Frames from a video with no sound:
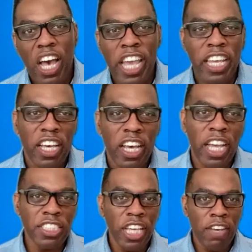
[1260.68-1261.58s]
I
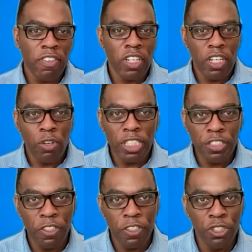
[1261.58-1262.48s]
actually have a
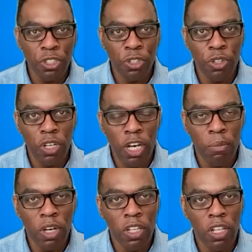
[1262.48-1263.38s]
question for you, Drew,
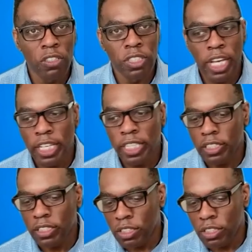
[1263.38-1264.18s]
along those lines.